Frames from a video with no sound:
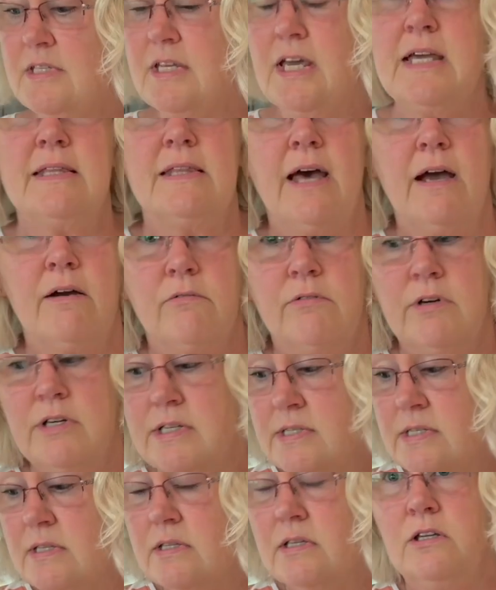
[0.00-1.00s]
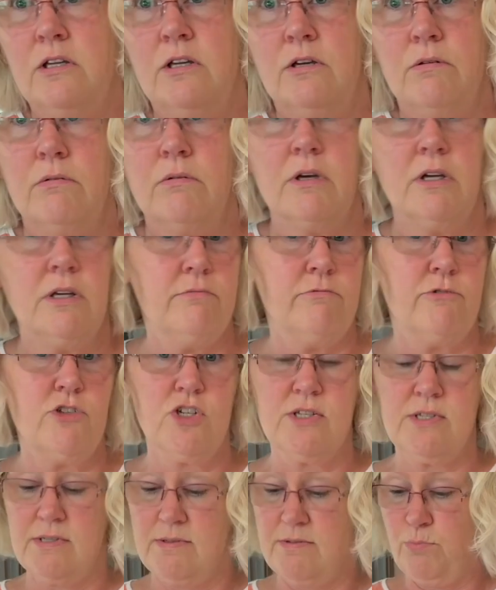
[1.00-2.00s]
take that risk, then you can
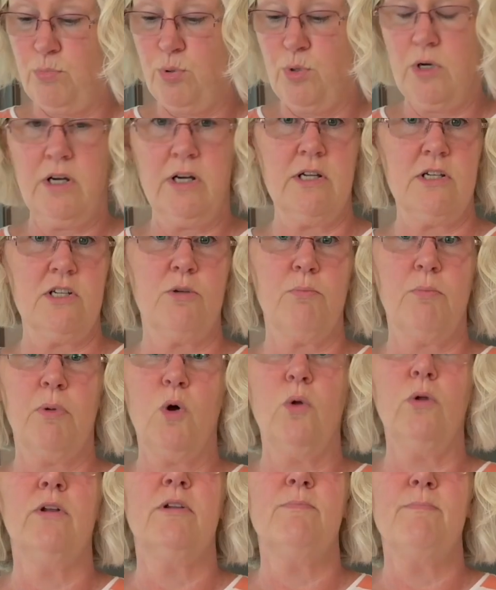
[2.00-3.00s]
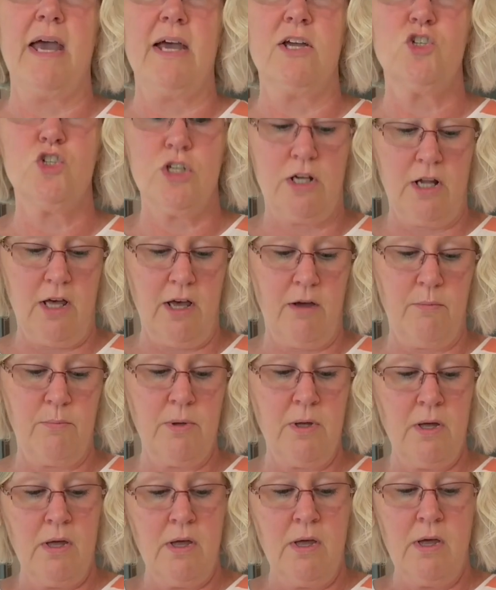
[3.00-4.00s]
just put it into the bowl and mash it up.
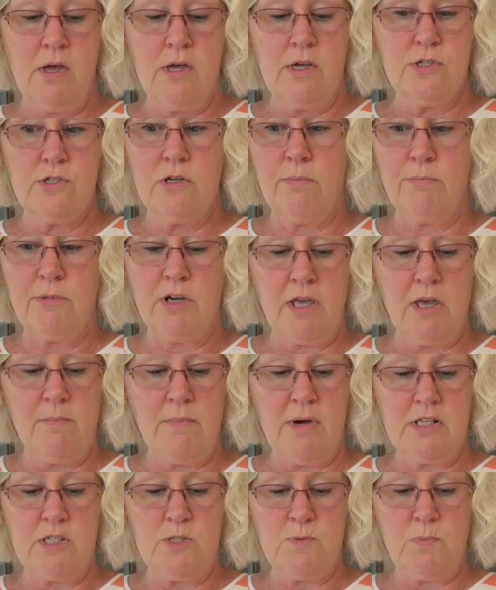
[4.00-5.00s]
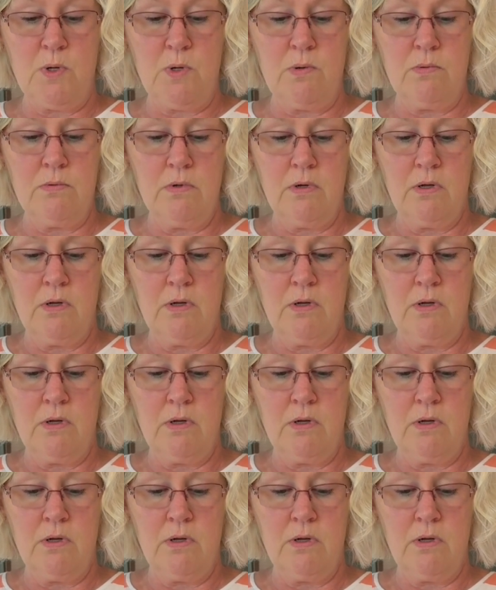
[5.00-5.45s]
So I'm going to get my spoon